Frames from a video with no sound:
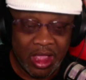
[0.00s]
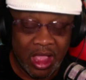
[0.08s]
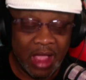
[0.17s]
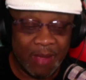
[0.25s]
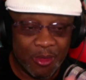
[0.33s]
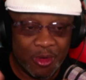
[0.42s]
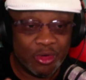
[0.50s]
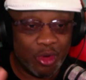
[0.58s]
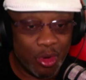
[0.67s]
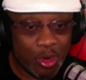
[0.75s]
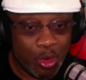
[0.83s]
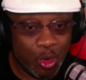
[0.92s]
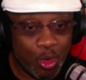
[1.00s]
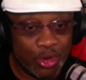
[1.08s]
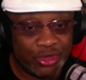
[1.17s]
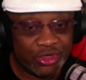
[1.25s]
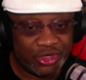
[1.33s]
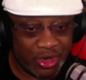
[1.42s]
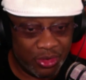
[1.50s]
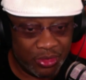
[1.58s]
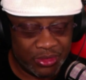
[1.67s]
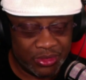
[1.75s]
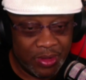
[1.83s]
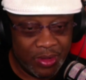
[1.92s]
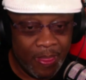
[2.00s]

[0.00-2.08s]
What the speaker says: I'm going to record shows,